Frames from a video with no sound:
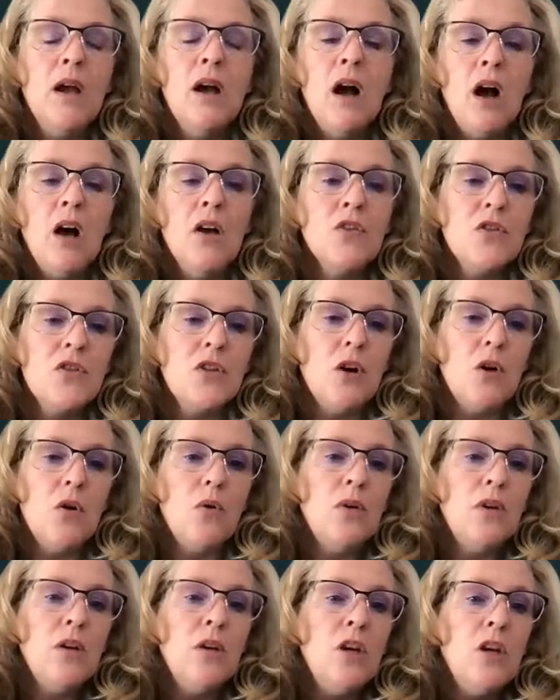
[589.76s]

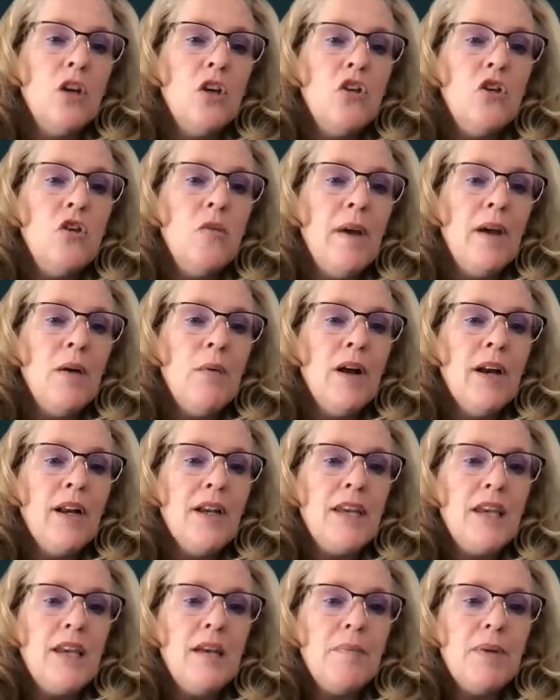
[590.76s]
Also, you may want to
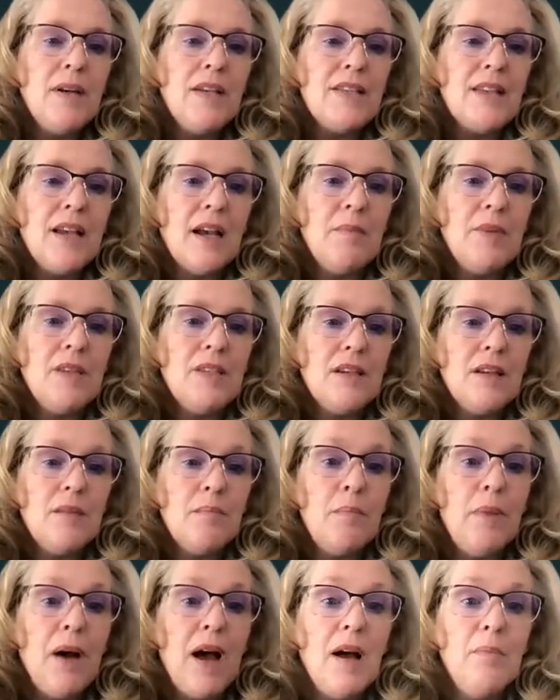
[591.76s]
keep assignments
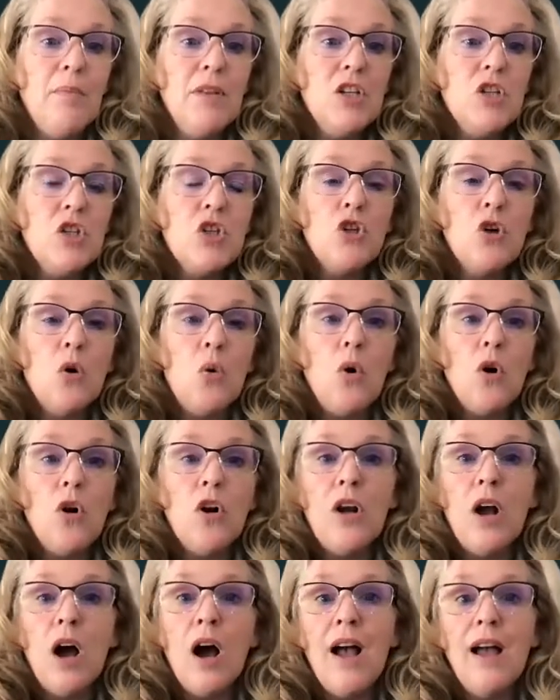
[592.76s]
unpublished or
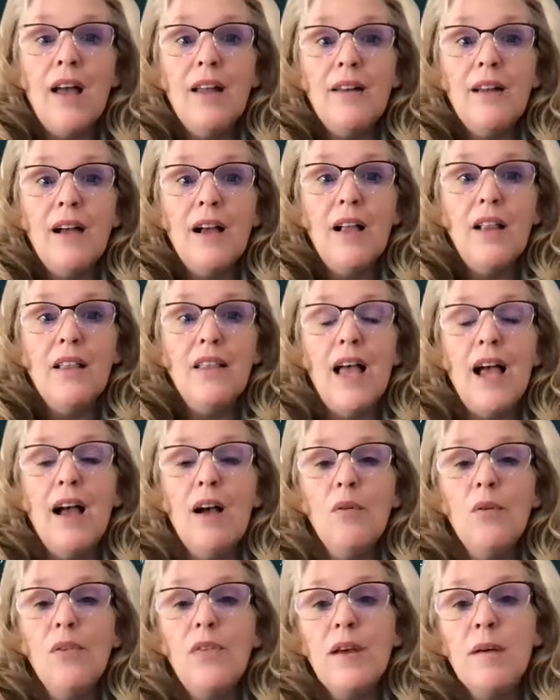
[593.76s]
not
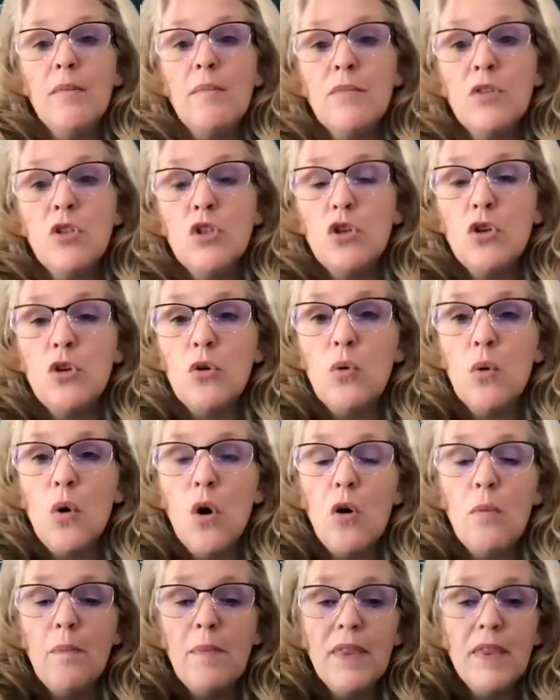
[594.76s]
allow them to
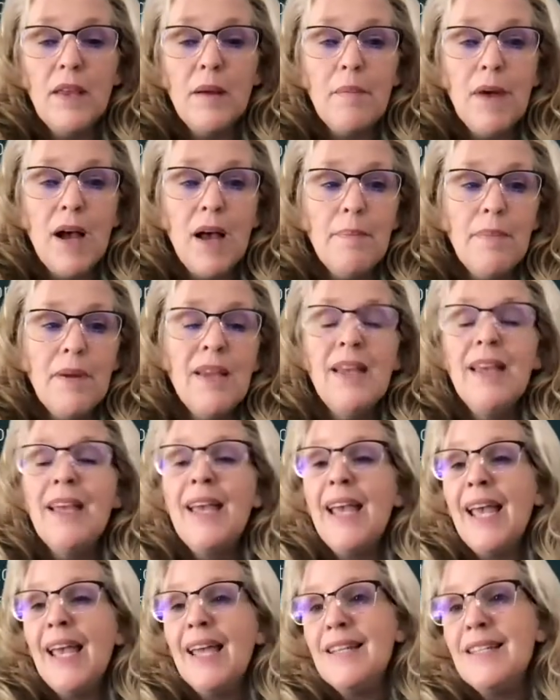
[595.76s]
open them up
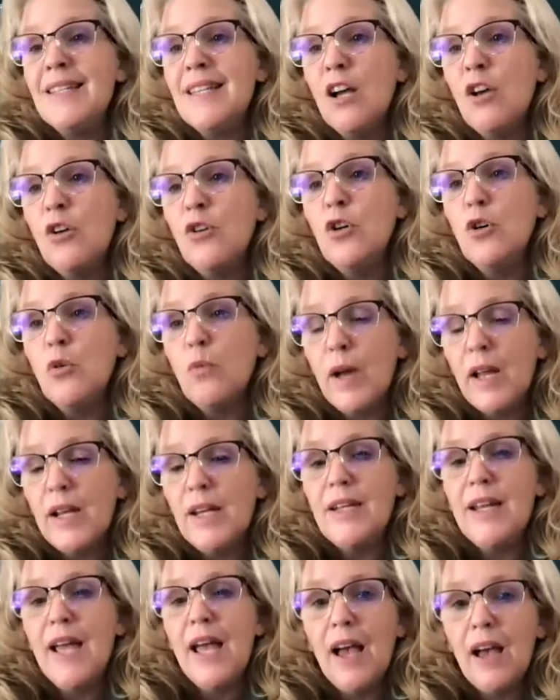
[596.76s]
until you're
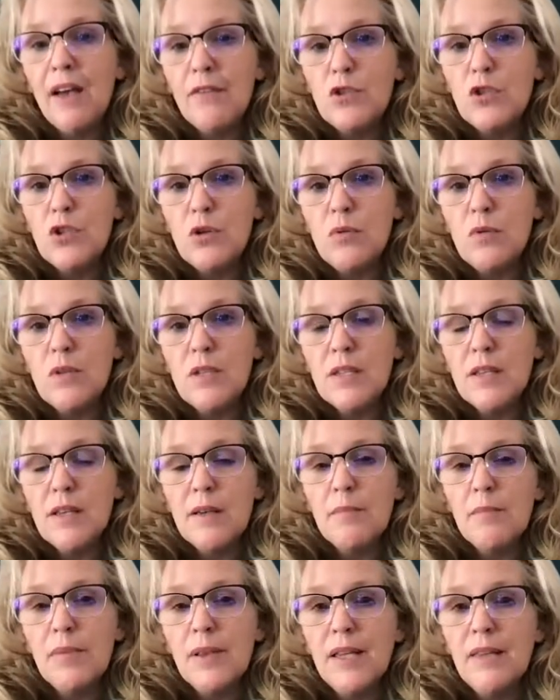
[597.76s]
ready to have students
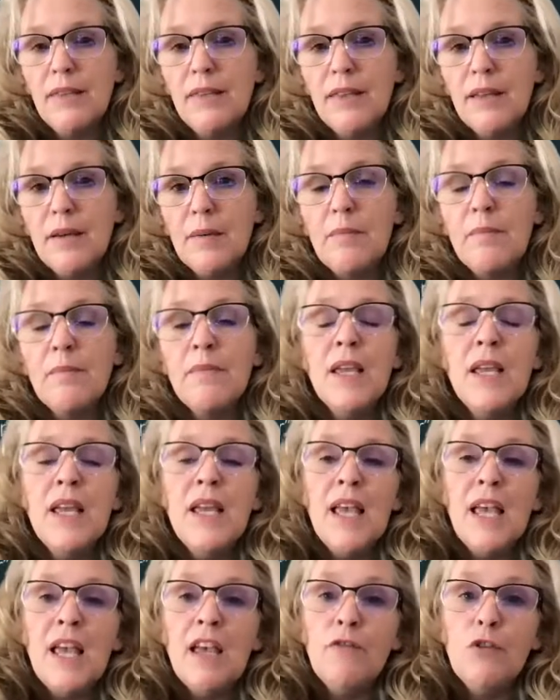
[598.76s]
complete them.
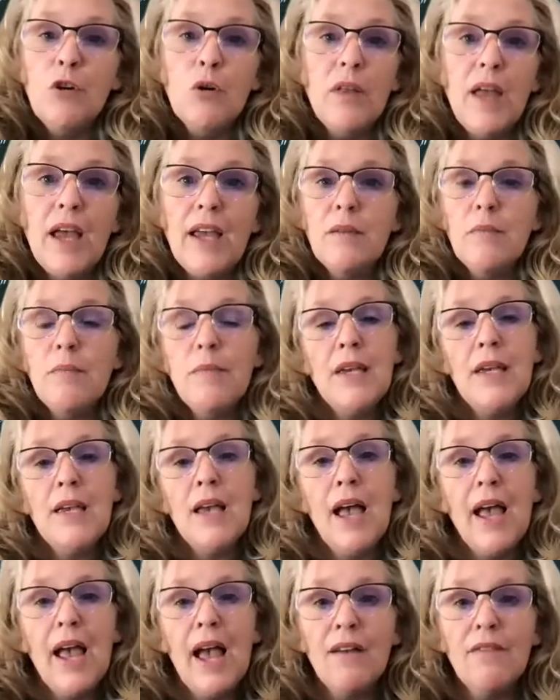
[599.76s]
If you're like me,
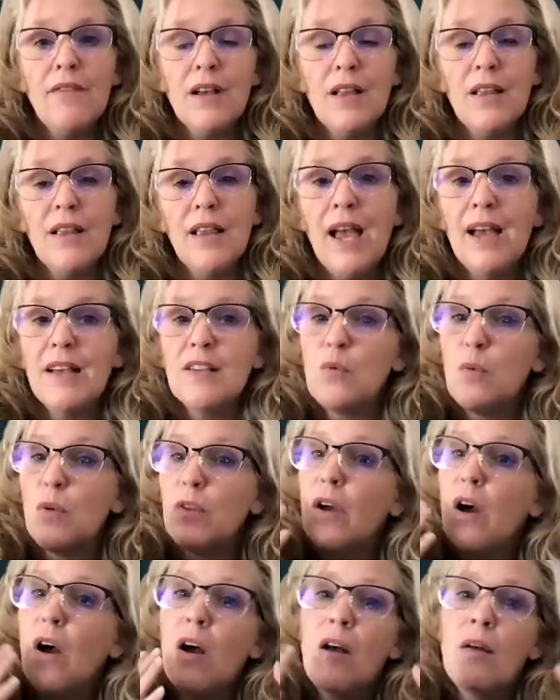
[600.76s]
I have a class
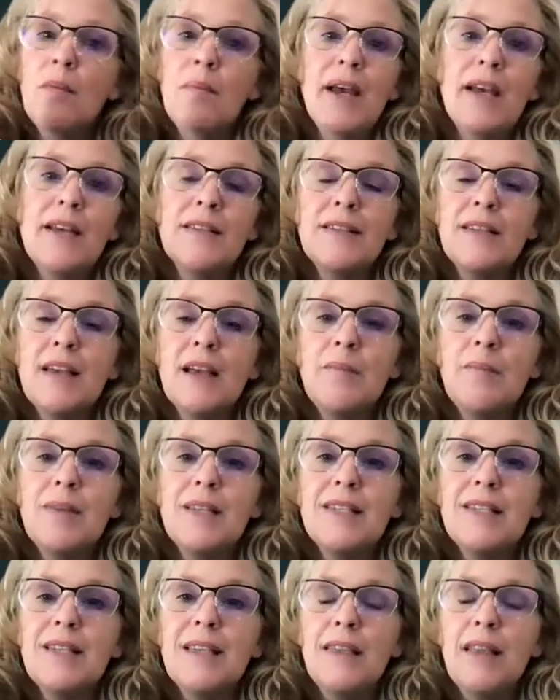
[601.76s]
with all my
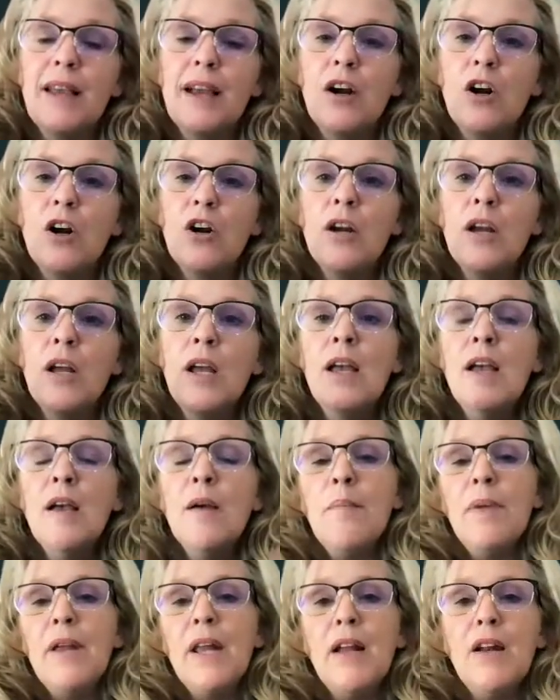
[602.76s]
assignments in there,
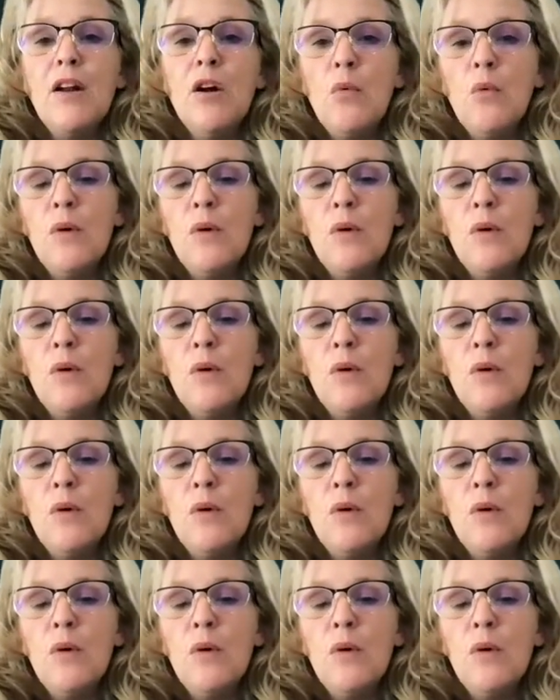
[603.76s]
but I don't